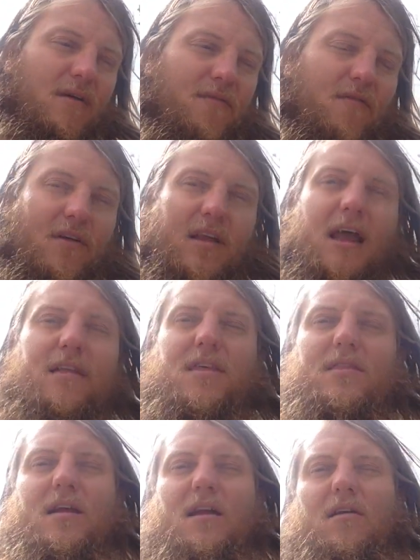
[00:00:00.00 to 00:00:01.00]
forget
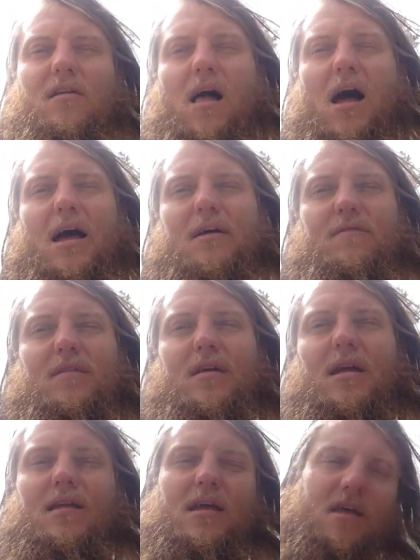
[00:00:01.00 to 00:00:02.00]
that they're alive,
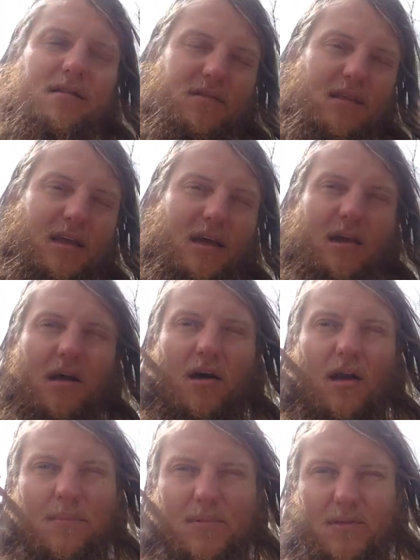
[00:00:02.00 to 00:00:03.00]
and they get
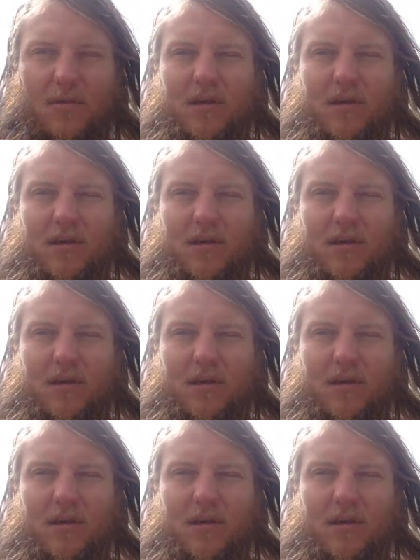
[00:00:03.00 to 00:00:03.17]
caught up in